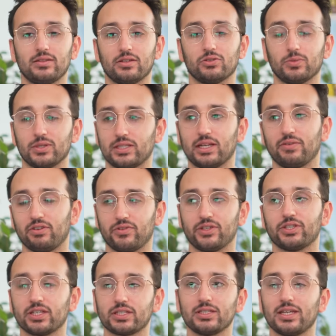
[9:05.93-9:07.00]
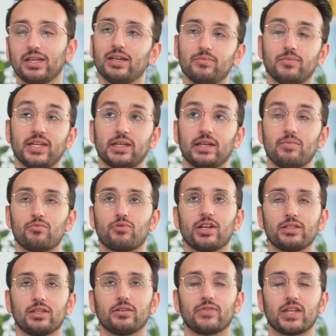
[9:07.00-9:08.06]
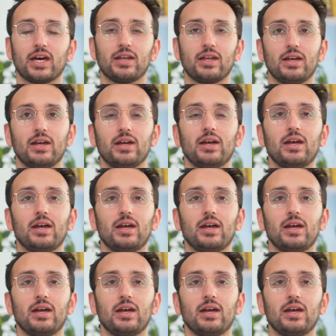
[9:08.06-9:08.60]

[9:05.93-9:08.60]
there's always a level of uncertainty and being embracing of that.